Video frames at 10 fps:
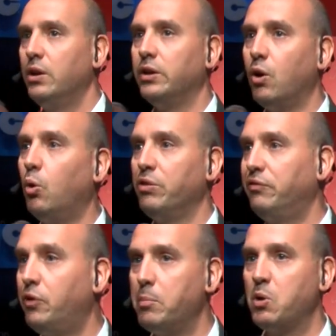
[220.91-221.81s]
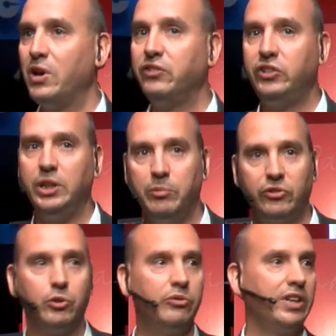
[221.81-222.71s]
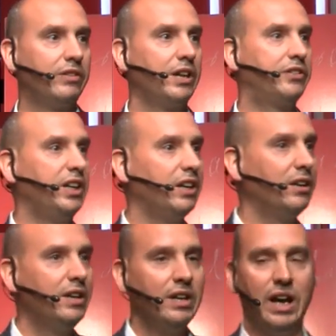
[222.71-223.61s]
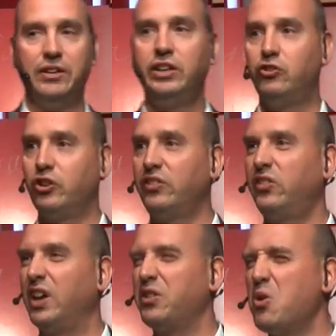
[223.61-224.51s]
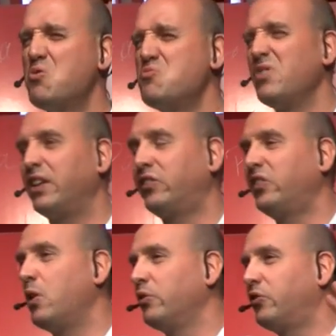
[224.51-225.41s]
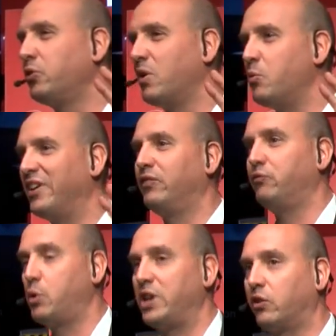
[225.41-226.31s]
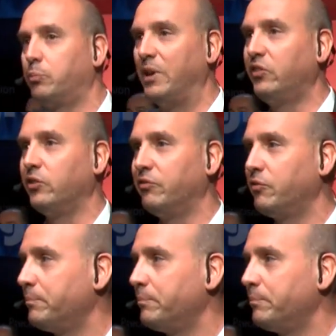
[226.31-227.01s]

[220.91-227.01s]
uh, all the Formula One teams using that gear, and he just said, oh, that sounds, you are very expensive.